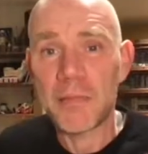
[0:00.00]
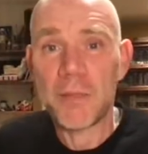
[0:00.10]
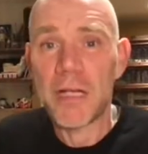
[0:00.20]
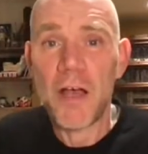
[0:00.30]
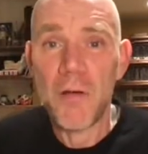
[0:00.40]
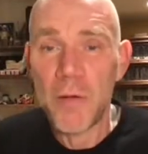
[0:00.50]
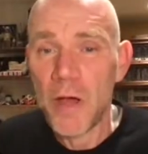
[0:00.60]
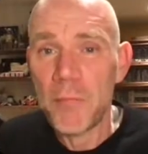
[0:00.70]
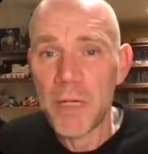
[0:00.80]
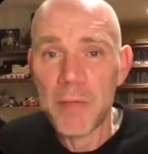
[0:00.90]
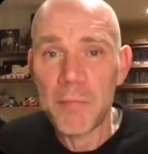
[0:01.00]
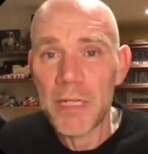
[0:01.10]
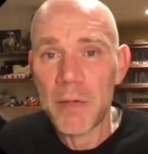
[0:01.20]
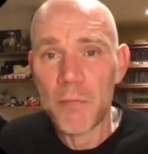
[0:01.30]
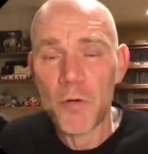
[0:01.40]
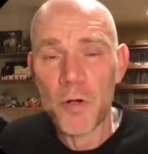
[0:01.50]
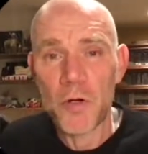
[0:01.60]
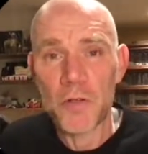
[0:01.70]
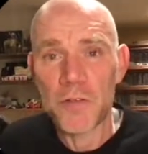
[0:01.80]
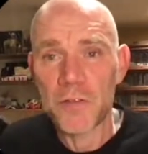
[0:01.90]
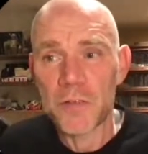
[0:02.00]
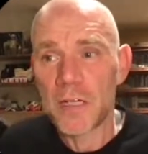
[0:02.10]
I mean, how many media workers